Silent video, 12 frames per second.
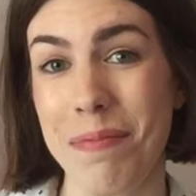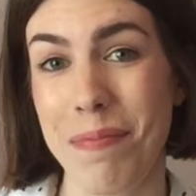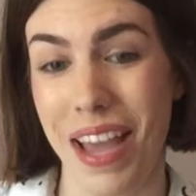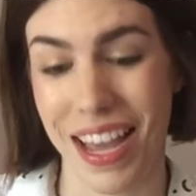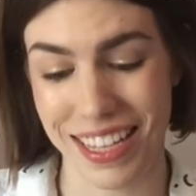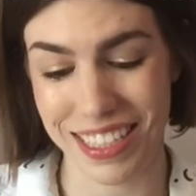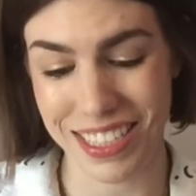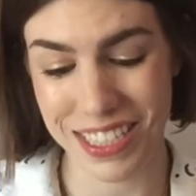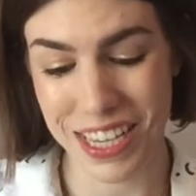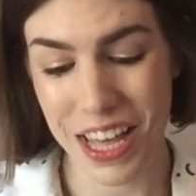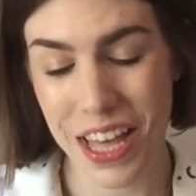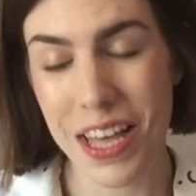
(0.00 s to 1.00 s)
match.
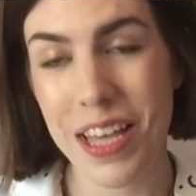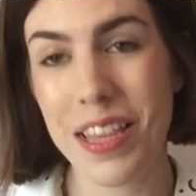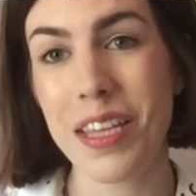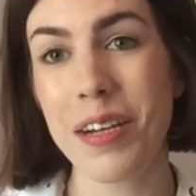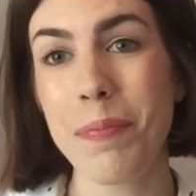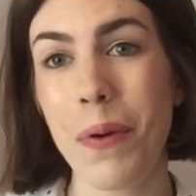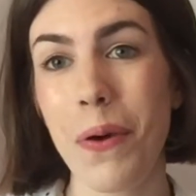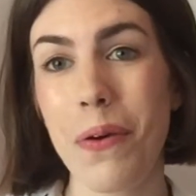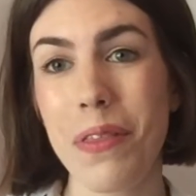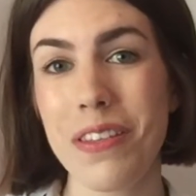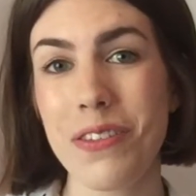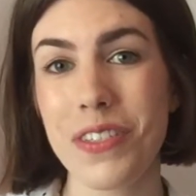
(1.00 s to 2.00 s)
They're
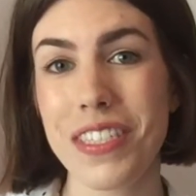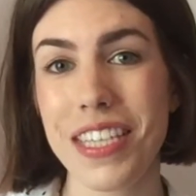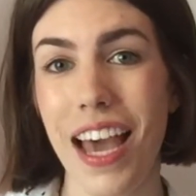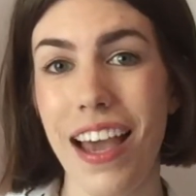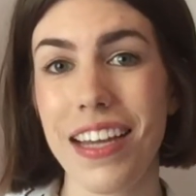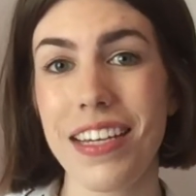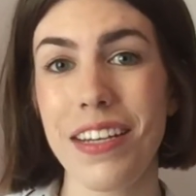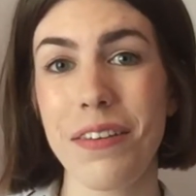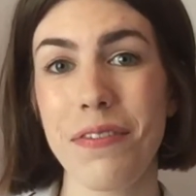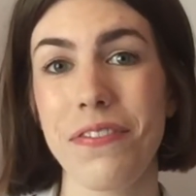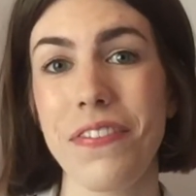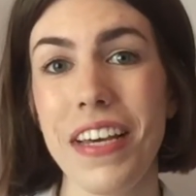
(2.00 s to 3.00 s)
both just kind
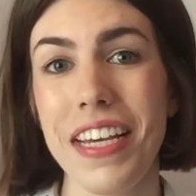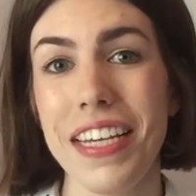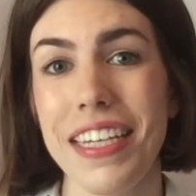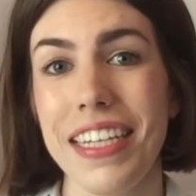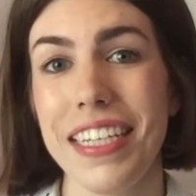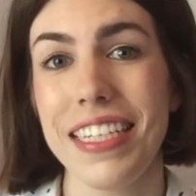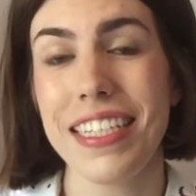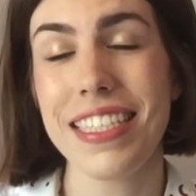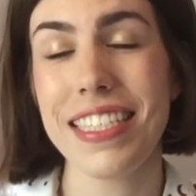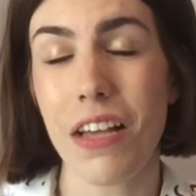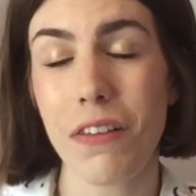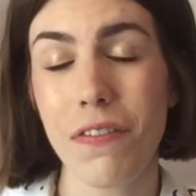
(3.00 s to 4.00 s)
of
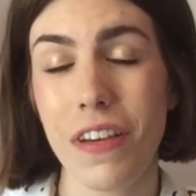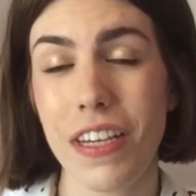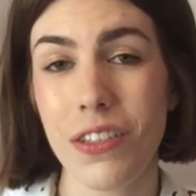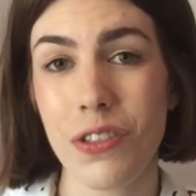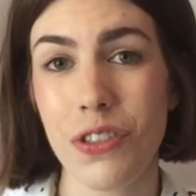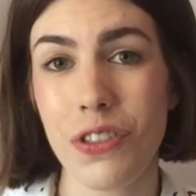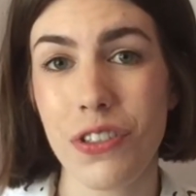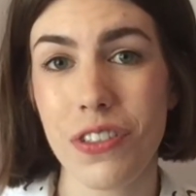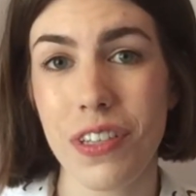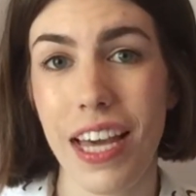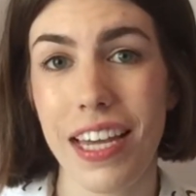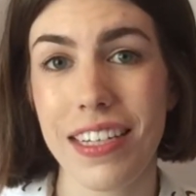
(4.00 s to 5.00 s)
selfish
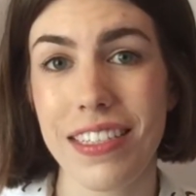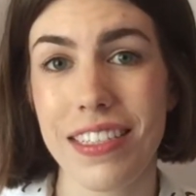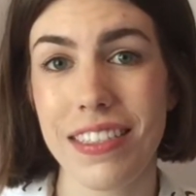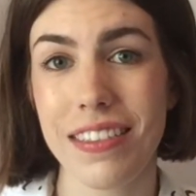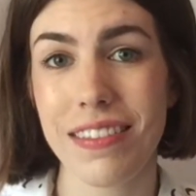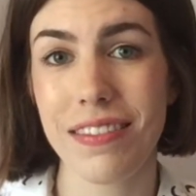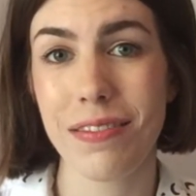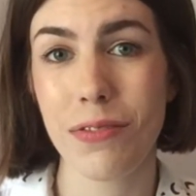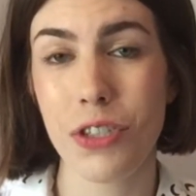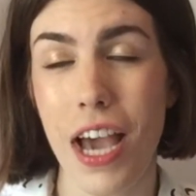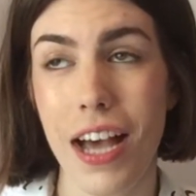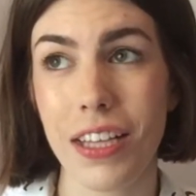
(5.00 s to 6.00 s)
and
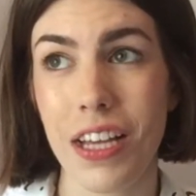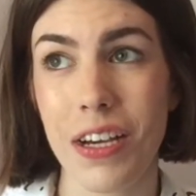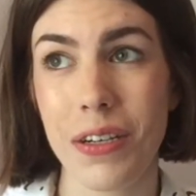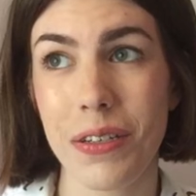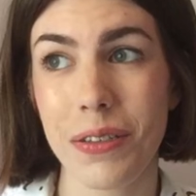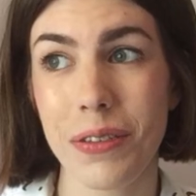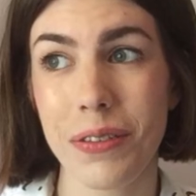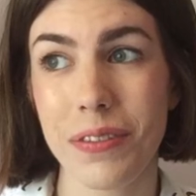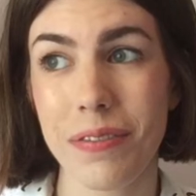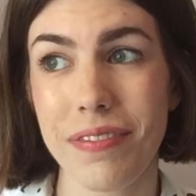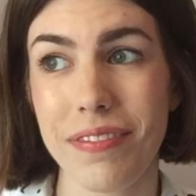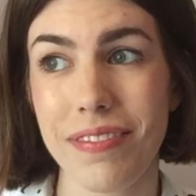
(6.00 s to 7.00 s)
shallow.
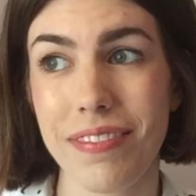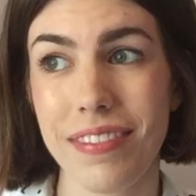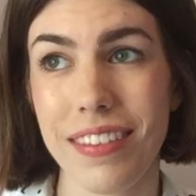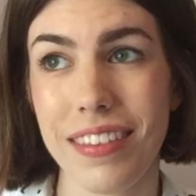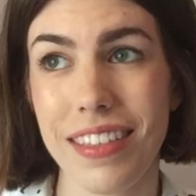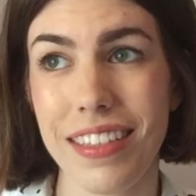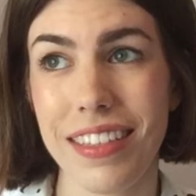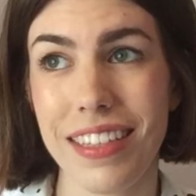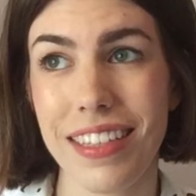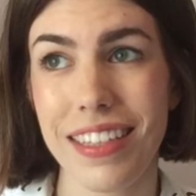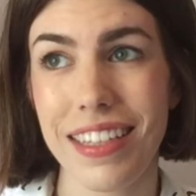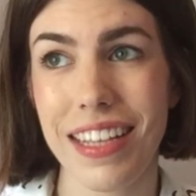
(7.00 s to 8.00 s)

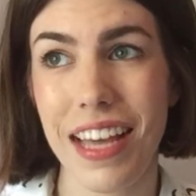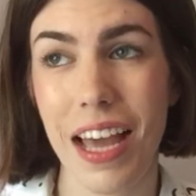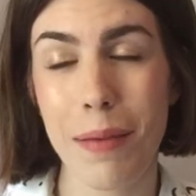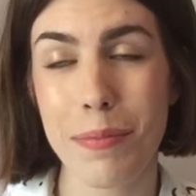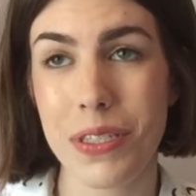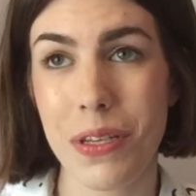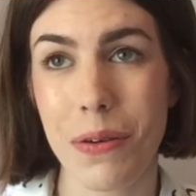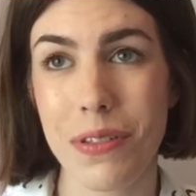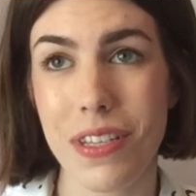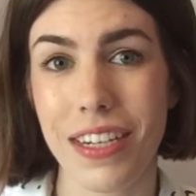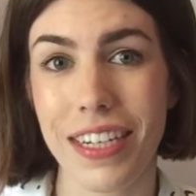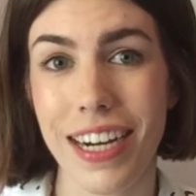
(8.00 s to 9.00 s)
I'm so
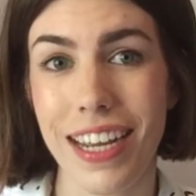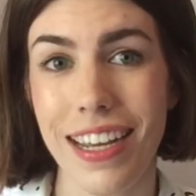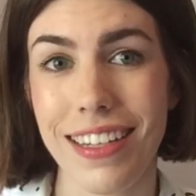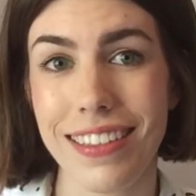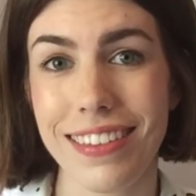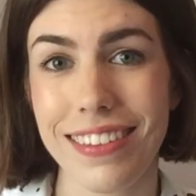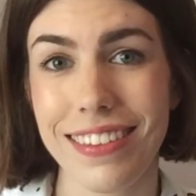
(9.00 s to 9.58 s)
sorry.